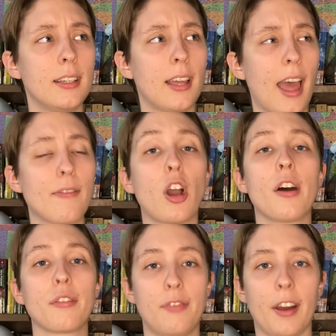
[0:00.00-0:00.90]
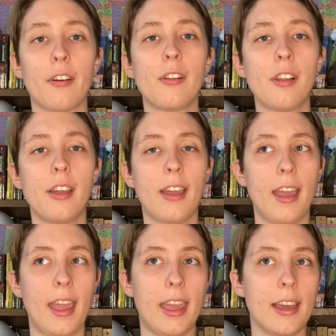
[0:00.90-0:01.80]
have gone feral
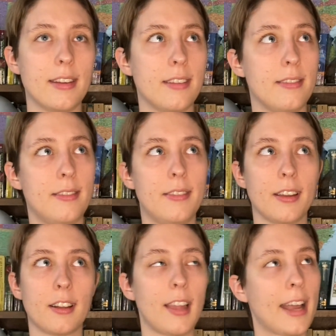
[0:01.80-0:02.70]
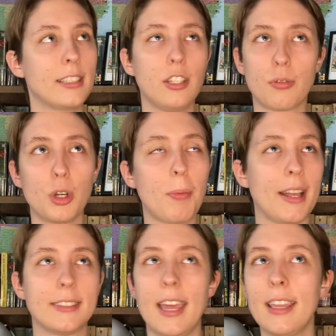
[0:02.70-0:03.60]
and the galactic group
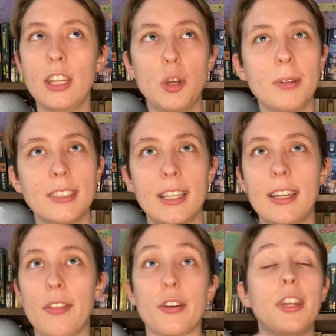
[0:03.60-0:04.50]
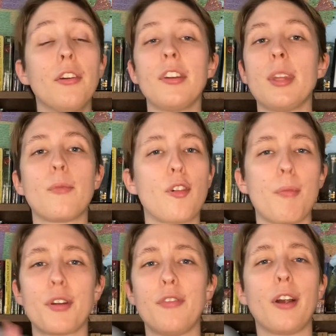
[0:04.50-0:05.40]
has taken humans in and they're curing them from
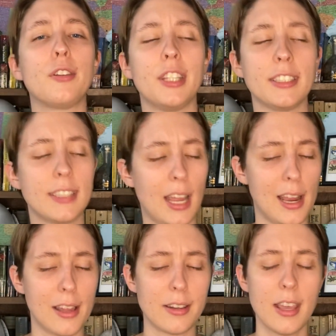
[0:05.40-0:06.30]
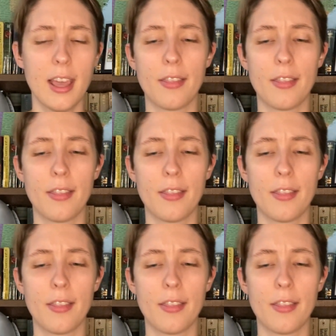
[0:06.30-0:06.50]
their feralness and